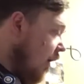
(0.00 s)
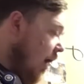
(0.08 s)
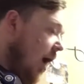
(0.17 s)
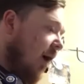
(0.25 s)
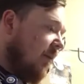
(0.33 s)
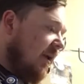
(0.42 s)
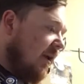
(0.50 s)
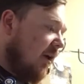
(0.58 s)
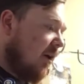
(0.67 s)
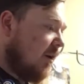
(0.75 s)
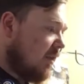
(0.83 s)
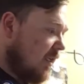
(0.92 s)
I'm
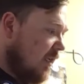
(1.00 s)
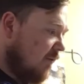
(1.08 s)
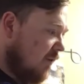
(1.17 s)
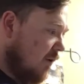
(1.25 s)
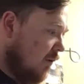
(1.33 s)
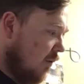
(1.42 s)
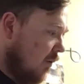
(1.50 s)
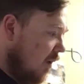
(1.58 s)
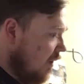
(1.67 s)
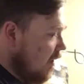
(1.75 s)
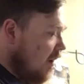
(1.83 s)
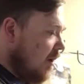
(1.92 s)
here to give you
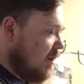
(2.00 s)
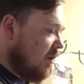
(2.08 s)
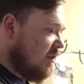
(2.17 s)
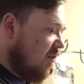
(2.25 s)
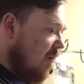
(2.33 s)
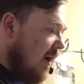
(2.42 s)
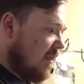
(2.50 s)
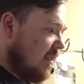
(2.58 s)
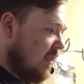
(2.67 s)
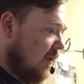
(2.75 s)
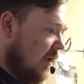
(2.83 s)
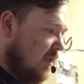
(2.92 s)
a dose of
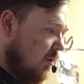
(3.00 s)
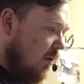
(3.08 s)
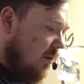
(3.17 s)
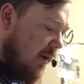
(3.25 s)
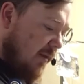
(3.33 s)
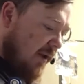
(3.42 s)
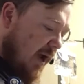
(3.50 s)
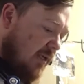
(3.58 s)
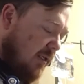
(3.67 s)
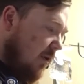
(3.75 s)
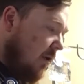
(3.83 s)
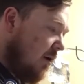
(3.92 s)
amoxicillin as ordered by the
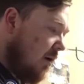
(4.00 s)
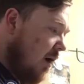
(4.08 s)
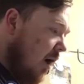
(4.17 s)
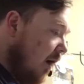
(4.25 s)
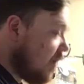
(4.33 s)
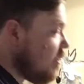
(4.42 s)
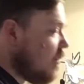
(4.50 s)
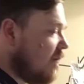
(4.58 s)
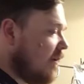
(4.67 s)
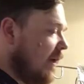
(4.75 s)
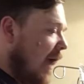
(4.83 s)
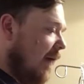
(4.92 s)
doctor. Do you have
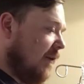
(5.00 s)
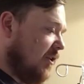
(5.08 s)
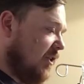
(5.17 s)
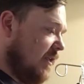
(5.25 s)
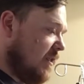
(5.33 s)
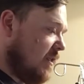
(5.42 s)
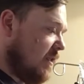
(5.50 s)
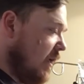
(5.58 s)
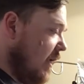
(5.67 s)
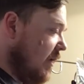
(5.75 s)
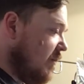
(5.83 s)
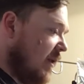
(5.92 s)
any allergies?
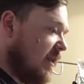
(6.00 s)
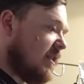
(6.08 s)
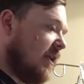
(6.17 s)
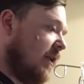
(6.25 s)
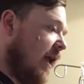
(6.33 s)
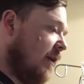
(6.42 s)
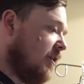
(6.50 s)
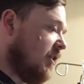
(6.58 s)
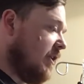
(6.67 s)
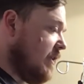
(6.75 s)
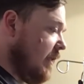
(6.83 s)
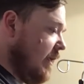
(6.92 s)
Any penicillin
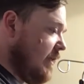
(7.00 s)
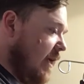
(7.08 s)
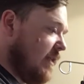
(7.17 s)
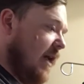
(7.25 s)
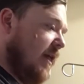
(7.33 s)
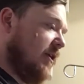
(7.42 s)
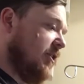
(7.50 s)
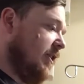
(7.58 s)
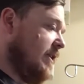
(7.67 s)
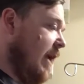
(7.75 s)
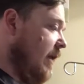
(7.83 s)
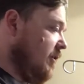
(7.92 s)
allergies, latex
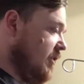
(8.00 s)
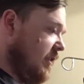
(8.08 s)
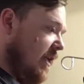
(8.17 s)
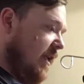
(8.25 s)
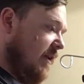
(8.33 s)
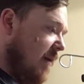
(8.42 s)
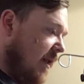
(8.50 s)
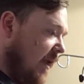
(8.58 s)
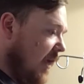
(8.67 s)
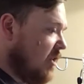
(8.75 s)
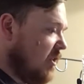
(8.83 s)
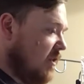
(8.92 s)
allergies, allergies to any
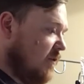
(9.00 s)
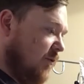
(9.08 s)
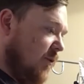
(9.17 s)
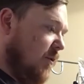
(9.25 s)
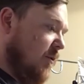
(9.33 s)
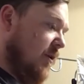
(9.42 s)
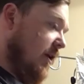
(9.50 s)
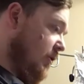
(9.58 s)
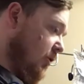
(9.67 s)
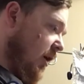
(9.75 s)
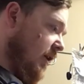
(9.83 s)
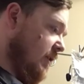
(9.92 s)
medications, food,
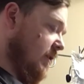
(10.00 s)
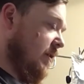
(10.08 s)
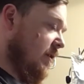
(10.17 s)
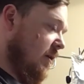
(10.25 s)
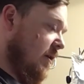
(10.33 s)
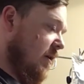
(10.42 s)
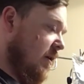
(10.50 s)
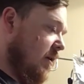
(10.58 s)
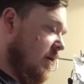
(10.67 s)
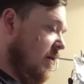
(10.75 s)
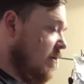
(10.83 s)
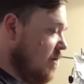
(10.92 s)
drugs?
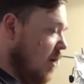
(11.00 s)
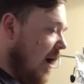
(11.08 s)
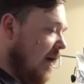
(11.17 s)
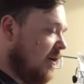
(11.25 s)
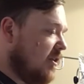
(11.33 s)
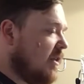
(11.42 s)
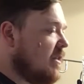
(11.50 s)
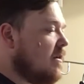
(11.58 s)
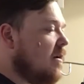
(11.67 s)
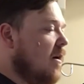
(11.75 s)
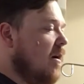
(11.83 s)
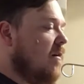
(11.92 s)
No allergies?
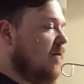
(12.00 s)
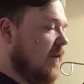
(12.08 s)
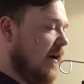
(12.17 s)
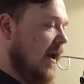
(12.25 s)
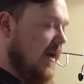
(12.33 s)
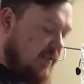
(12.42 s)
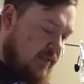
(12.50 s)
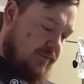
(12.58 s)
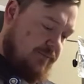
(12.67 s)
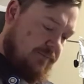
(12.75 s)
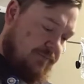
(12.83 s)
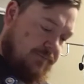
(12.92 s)
Very nice.
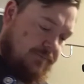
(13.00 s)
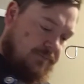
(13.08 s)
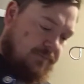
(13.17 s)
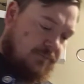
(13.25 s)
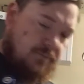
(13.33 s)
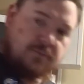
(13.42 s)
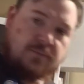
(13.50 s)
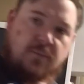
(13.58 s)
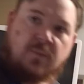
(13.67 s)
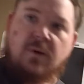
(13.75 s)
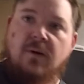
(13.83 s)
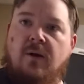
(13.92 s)

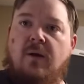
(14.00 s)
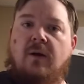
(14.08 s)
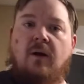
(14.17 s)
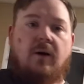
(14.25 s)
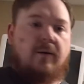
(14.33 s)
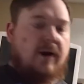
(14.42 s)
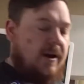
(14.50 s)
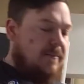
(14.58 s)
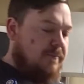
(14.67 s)
All right.